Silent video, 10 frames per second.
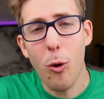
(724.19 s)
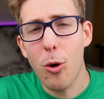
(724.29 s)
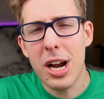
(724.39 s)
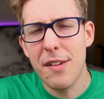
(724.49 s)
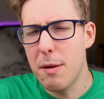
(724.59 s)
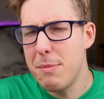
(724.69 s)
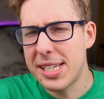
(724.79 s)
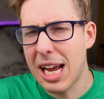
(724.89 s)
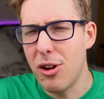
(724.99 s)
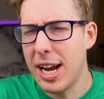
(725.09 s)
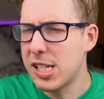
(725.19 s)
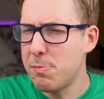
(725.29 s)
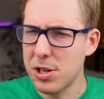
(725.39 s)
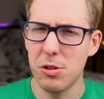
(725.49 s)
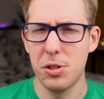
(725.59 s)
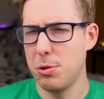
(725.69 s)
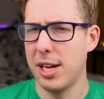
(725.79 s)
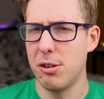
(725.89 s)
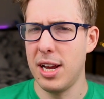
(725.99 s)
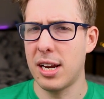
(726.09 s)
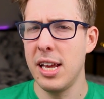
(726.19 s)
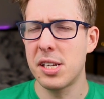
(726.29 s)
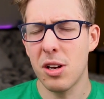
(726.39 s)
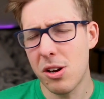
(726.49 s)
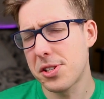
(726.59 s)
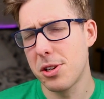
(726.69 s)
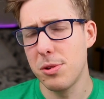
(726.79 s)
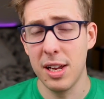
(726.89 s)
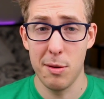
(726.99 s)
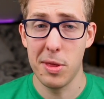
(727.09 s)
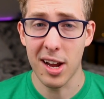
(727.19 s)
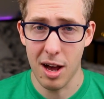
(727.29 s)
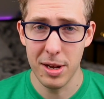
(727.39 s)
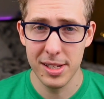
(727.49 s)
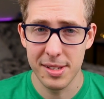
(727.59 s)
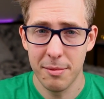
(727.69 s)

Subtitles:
Or if I'm missing out on any special Duolingo techniques, also leave them in the comments.